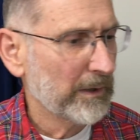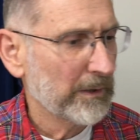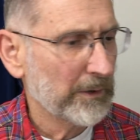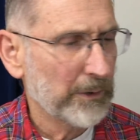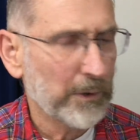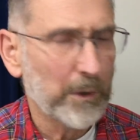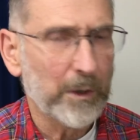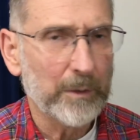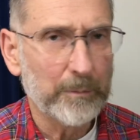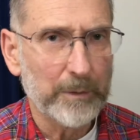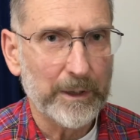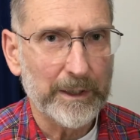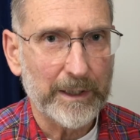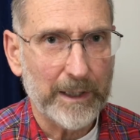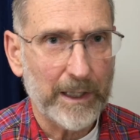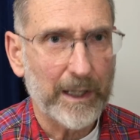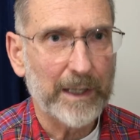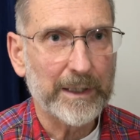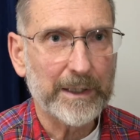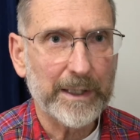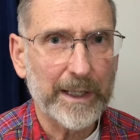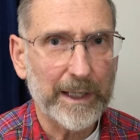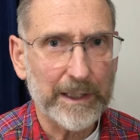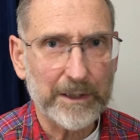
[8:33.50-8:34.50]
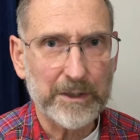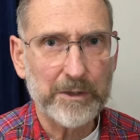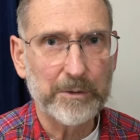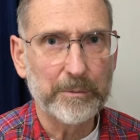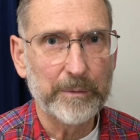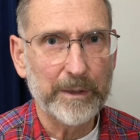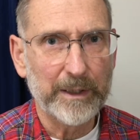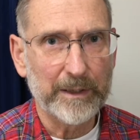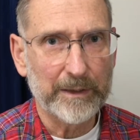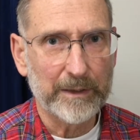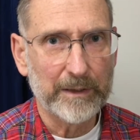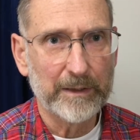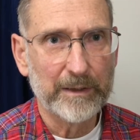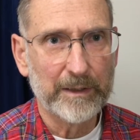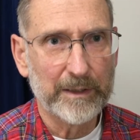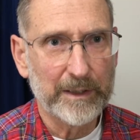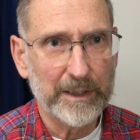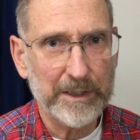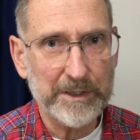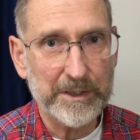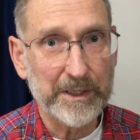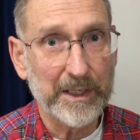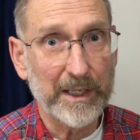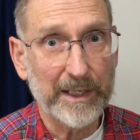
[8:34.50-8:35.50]
Normally contact cement
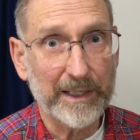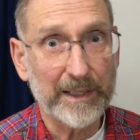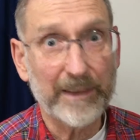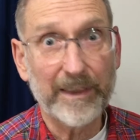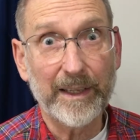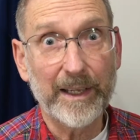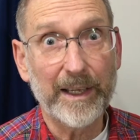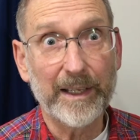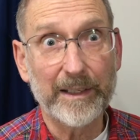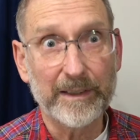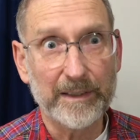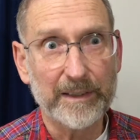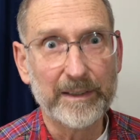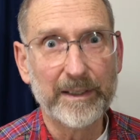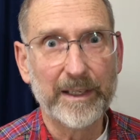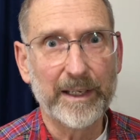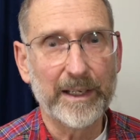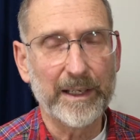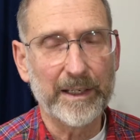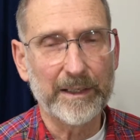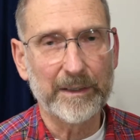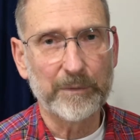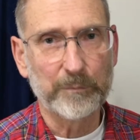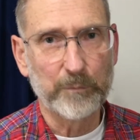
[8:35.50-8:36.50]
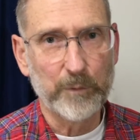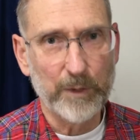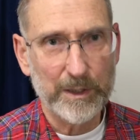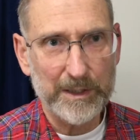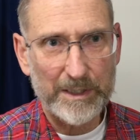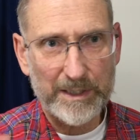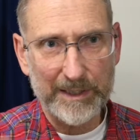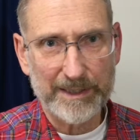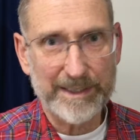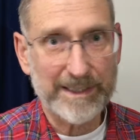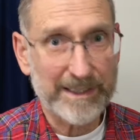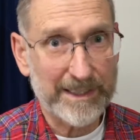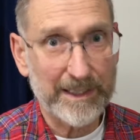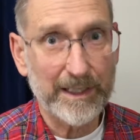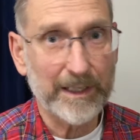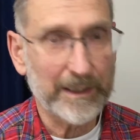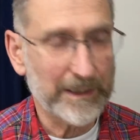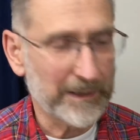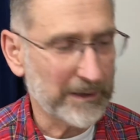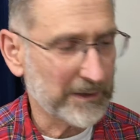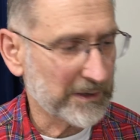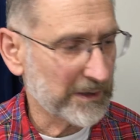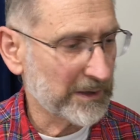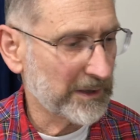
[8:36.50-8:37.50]
isn't like that, and once it's
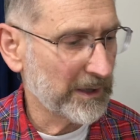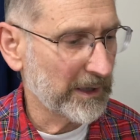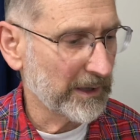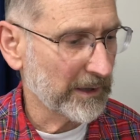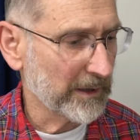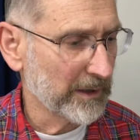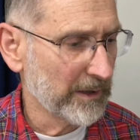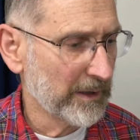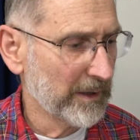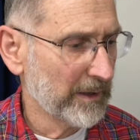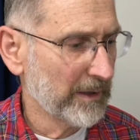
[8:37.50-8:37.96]
stuck, it's stuck.